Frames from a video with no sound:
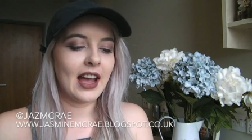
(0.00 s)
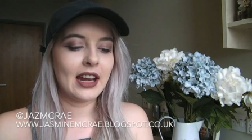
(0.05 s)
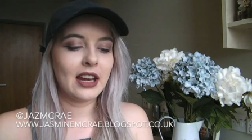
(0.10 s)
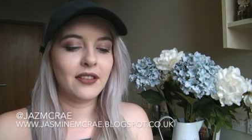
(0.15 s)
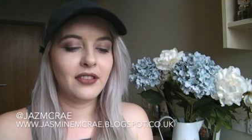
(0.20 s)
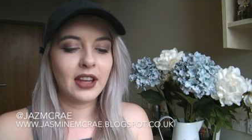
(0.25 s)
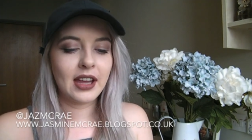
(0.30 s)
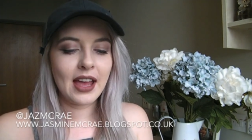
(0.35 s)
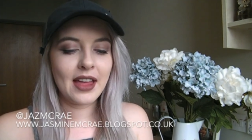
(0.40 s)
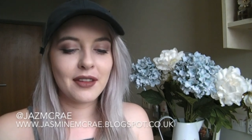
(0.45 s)

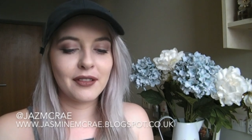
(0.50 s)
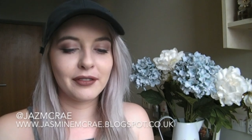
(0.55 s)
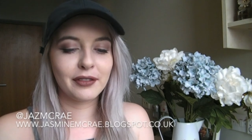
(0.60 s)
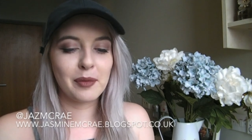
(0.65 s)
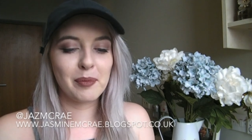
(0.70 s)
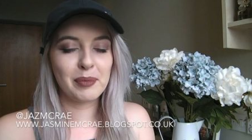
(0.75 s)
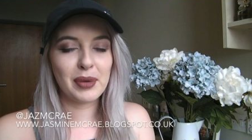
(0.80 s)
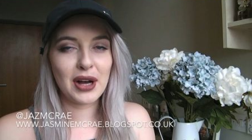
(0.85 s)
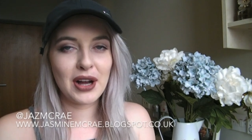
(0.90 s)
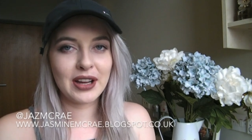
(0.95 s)
if you get them
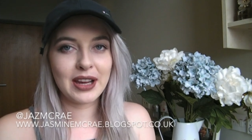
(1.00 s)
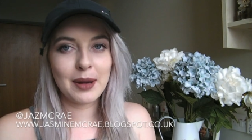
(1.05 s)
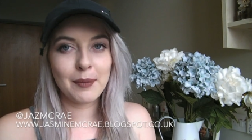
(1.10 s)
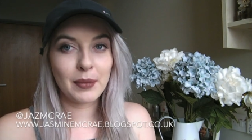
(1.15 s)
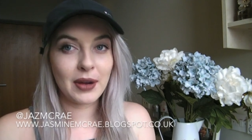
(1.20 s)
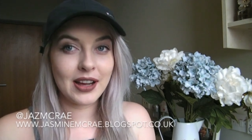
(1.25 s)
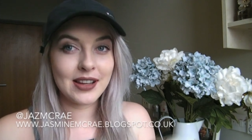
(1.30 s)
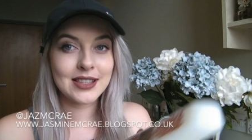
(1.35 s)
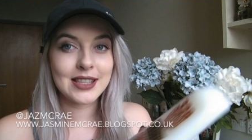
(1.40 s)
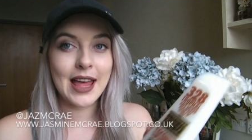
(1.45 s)
from bargain
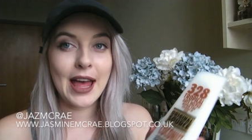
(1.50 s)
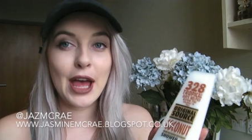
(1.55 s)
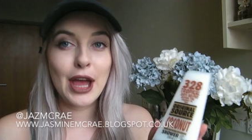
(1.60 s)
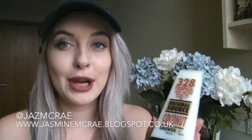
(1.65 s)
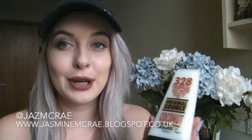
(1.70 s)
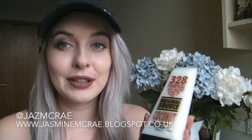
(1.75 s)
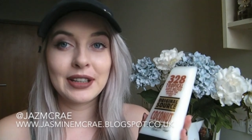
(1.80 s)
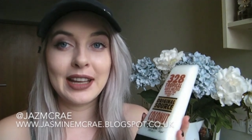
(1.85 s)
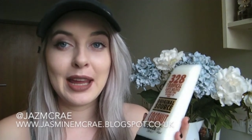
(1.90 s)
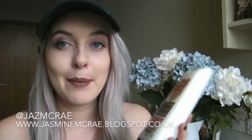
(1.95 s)
buys, they're
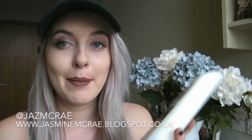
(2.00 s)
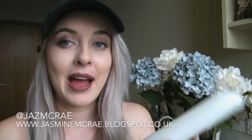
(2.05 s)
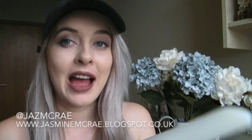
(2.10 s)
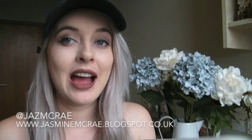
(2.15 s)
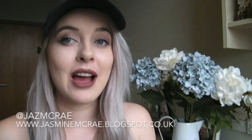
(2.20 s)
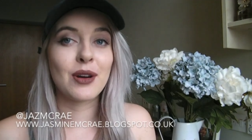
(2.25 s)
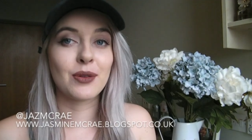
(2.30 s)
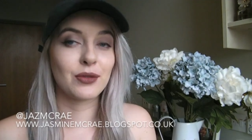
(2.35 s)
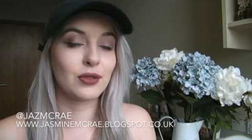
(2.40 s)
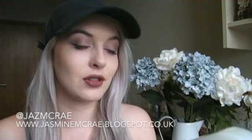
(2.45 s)
only a
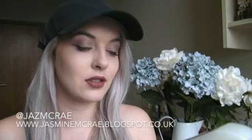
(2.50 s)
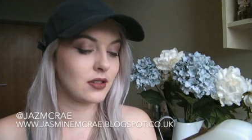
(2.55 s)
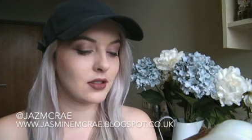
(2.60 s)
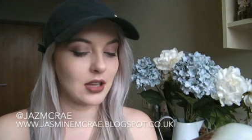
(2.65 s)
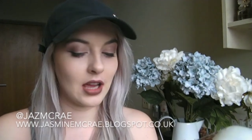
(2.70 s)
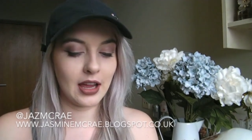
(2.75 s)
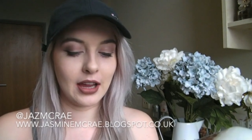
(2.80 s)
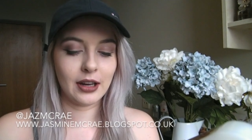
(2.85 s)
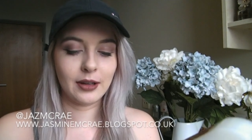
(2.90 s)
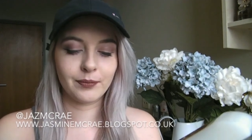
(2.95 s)
pound.
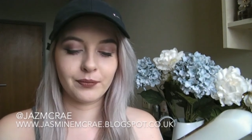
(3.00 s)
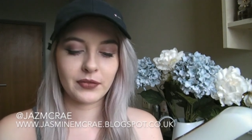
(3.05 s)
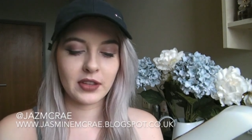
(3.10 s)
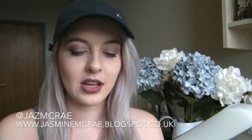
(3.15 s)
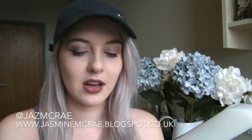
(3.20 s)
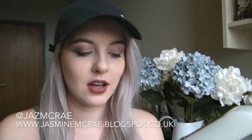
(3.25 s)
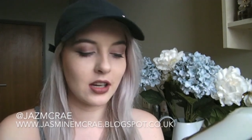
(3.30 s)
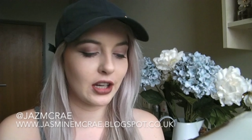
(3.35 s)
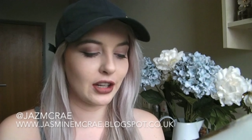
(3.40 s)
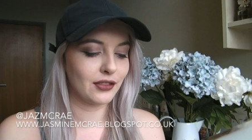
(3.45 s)
So
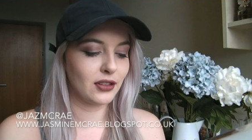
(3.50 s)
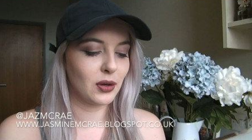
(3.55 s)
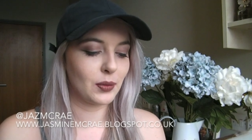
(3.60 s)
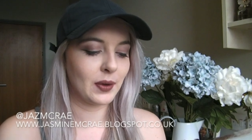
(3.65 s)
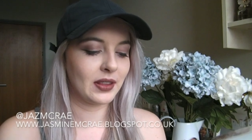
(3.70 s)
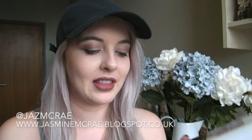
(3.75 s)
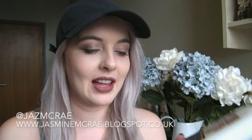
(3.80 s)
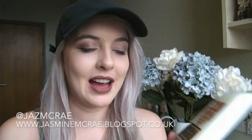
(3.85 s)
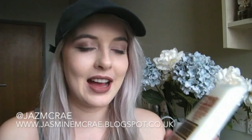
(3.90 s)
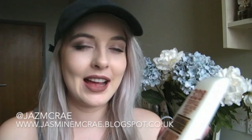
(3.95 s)
can't go wrong
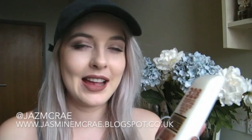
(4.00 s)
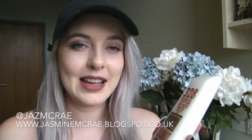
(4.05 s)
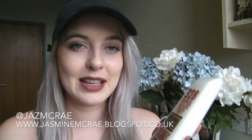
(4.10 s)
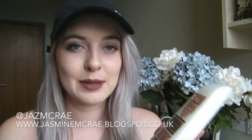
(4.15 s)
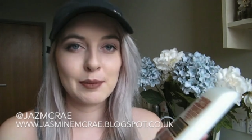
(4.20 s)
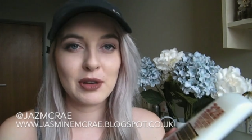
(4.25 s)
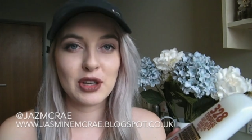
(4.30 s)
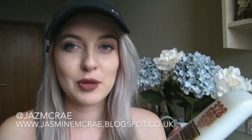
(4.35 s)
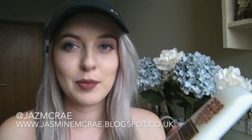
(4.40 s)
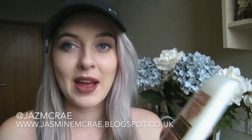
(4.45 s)
with that.
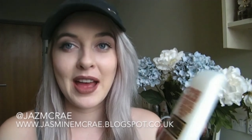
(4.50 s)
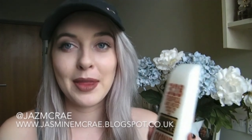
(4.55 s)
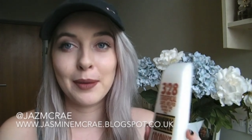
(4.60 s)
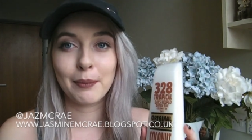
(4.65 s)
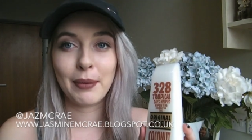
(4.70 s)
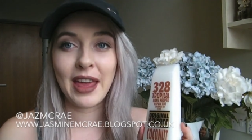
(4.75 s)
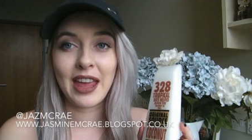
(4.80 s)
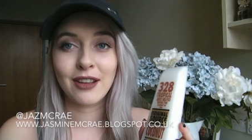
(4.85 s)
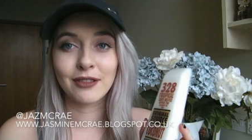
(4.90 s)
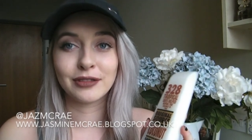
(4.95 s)
It's much better
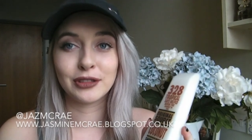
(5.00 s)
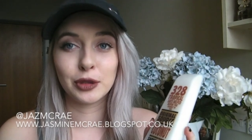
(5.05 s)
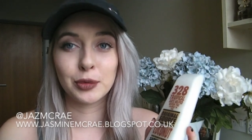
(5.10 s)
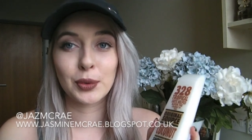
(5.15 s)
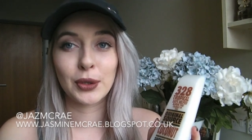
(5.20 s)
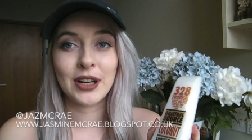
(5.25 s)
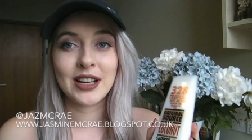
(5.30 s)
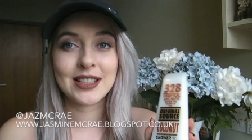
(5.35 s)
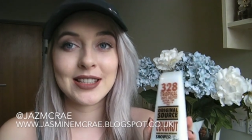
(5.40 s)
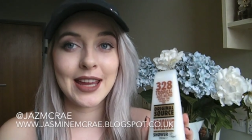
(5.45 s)
than paying full
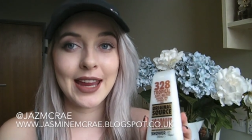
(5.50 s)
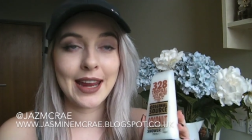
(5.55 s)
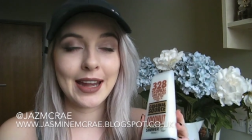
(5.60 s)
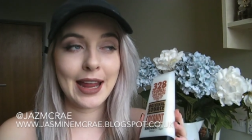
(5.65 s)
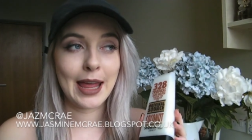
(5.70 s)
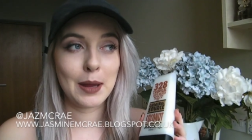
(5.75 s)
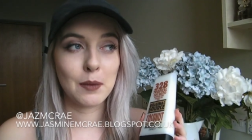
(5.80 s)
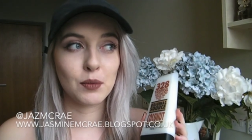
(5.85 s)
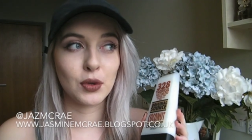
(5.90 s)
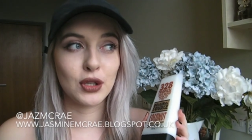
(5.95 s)
price in
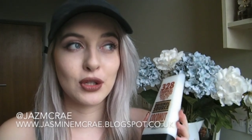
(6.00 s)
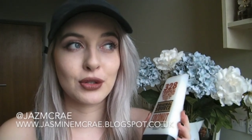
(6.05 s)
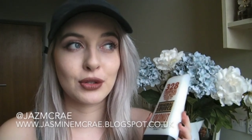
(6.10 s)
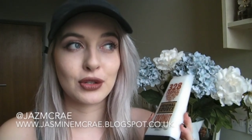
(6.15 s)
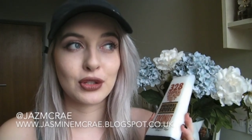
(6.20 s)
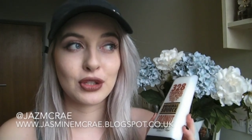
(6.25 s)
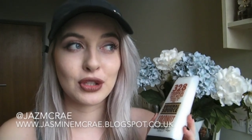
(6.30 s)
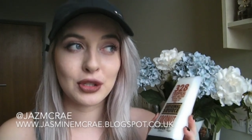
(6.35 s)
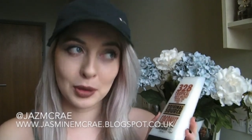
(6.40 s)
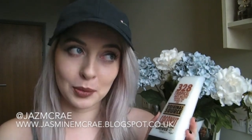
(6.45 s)
a Boots or
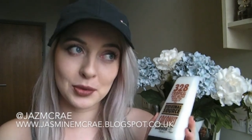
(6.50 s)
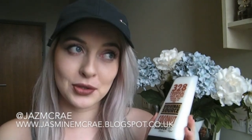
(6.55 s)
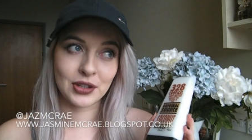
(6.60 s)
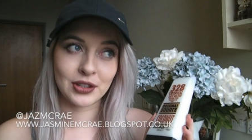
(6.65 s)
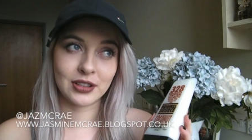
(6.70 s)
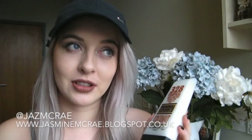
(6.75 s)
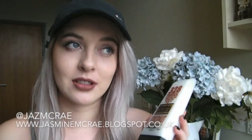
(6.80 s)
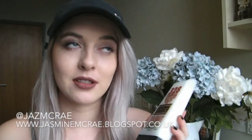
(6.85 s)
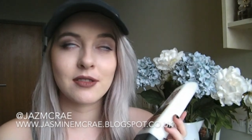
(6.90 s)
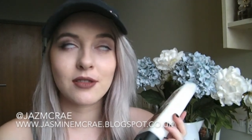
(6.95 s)
a
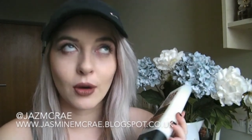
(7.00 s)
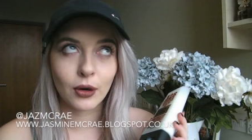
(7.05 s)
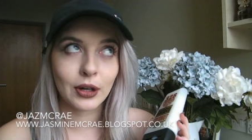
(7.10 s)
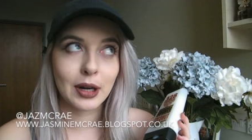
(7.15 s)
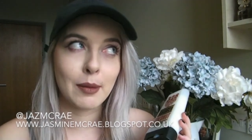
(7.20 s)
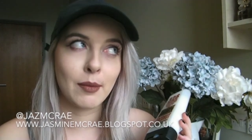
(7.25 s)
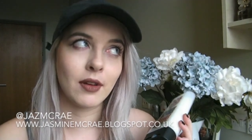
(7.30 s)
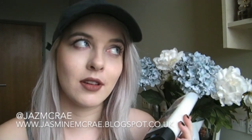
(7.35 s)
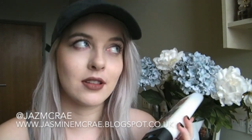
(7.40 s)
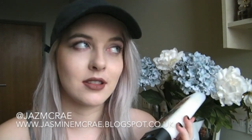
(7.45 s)
Superdrug.
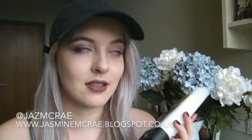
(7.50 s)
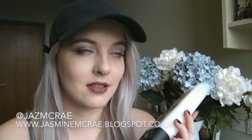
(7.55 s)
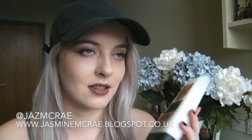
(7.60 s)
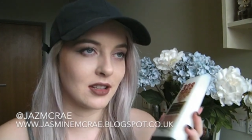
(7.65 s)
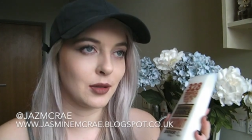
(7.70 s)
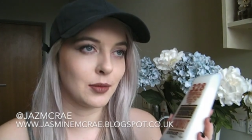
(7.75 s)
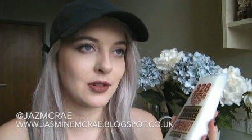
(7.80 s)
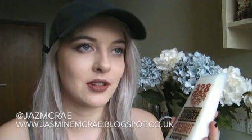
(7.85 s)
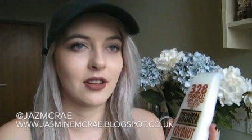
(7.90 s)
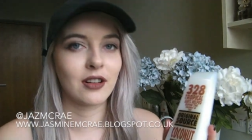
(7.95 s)
Sorry, Boots and
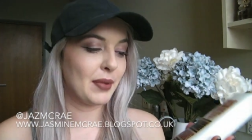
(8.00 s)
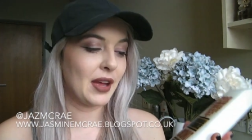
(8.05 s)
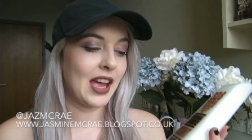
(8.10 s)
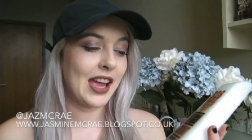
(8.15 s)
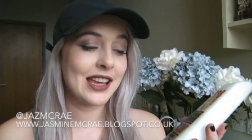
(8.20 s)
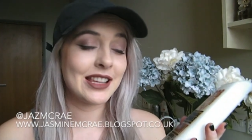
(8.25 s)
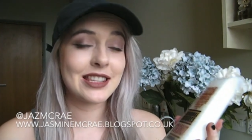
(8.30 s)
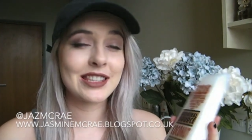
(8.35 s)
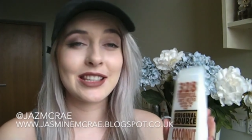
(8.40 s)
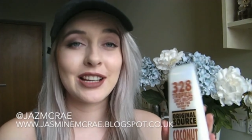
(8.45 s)
Superdrug. But
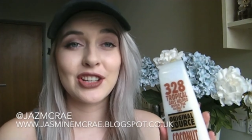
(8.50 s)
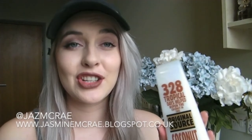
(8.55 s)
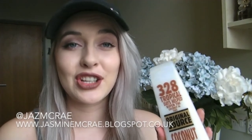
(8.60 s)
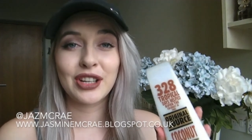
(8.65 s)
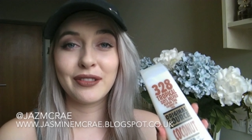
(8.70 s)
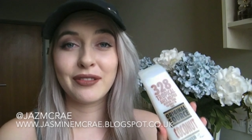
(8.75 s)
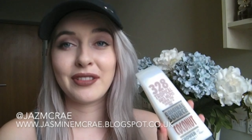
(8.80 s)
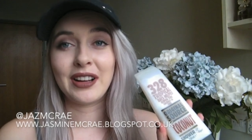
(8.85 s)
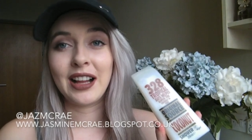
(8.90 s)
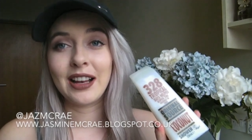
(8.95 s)
it's such
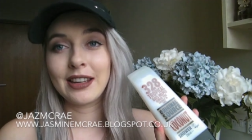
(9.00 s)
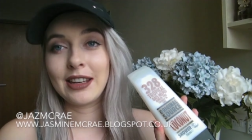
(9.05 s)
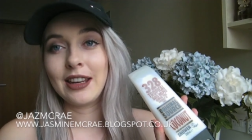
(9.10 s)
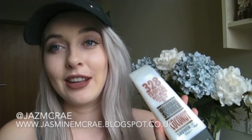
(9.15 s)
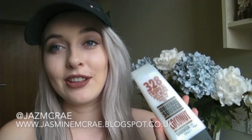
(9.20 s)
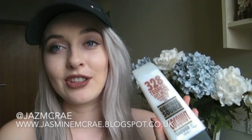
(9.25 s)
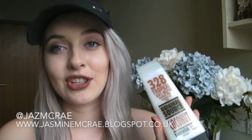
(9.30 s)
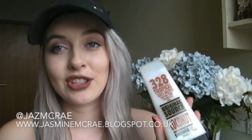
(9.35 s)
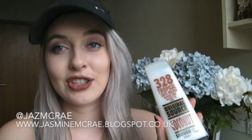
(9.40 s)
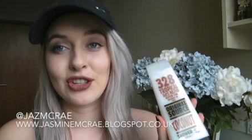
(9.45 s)
good
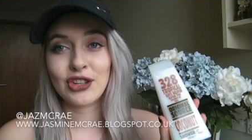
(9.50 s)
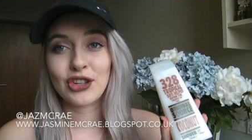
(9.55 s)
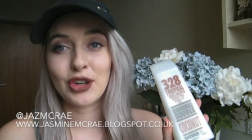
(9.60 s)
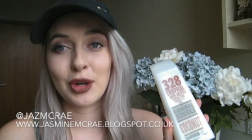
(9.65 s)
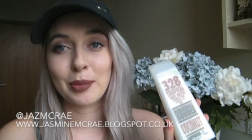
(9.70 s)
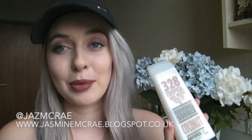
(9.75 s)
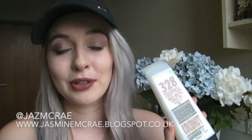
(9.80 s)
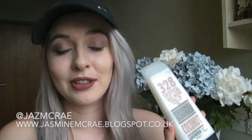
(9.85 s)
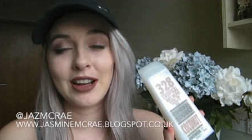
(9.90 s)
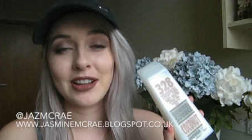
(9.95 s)
value just to
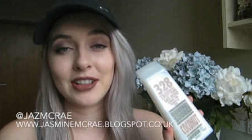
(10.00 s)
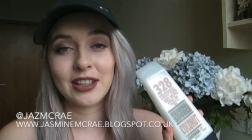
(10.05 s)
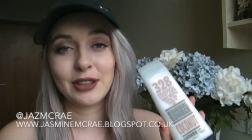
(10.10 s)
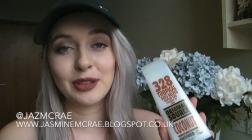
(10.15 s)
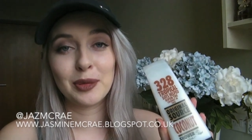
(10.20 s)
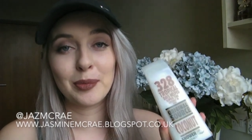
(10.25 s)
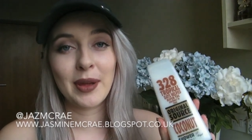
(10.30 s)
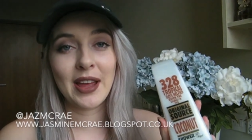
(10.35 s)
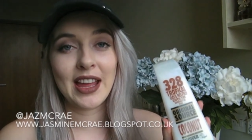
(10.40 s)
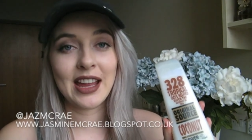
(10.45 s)
shop around a
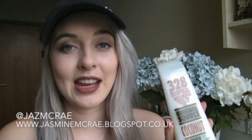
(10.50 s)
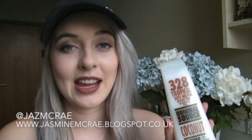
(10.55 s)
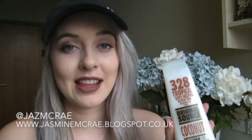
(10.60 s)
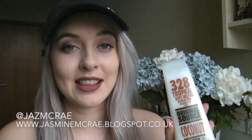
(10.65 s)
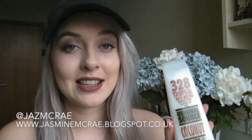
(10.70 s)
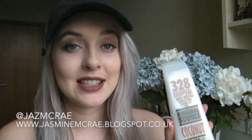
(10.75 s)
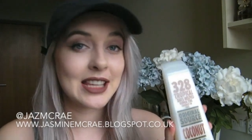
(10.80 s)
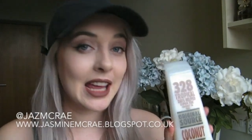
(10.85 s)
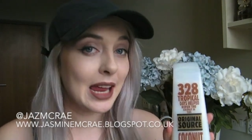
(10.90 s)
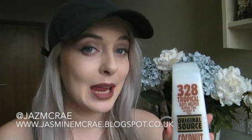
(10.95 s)
little bit and get
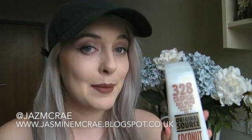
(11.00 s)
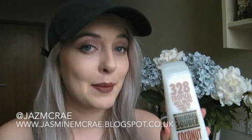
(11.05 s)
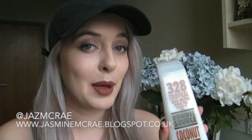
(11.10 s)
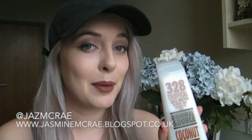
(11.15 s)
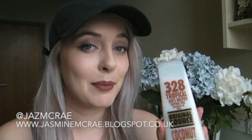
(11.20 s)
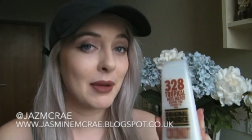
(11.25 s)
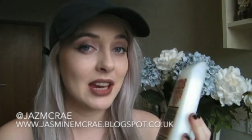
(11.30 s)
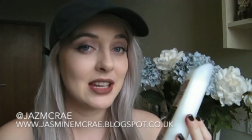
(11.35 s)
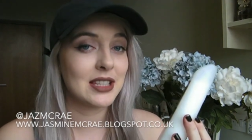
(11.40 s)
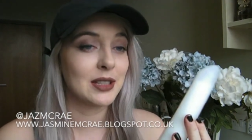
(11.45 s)
the same
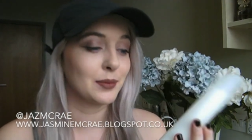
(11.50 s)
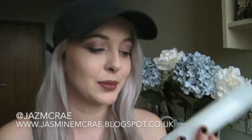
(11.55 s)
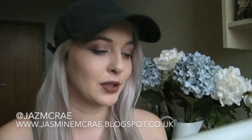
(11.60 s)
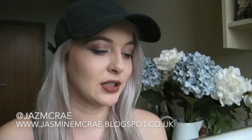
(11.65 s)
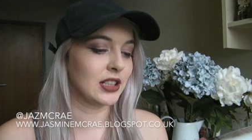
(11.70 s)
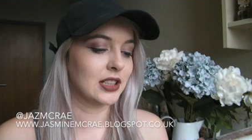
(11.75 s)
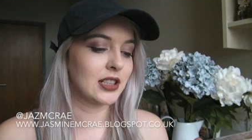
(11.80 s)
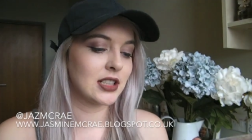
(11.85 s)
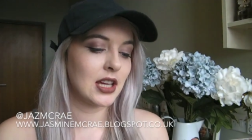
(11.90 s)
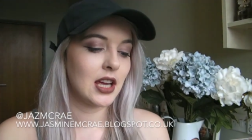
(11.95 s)
amazing
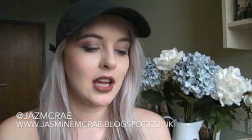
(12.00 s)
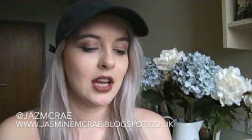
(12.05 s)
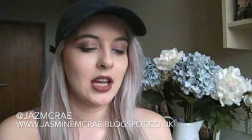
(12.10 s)
product